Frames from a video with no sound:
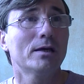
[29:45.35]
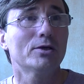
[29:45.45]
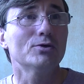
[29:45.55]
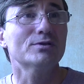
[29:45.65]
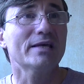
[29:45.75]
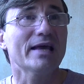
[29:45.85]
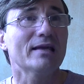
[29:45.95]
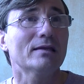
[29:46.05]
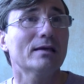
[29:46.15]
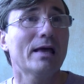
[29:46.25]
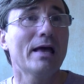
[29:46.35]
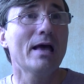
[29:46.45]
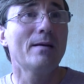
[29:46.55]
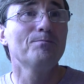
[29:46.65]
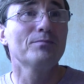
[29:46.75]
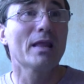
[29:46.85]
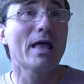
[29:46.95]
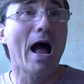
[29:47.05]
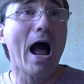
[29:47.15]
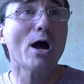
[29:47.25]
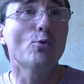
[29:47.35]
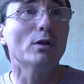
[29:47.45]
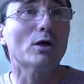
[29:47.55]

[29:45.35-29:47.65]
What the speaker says: You said, I will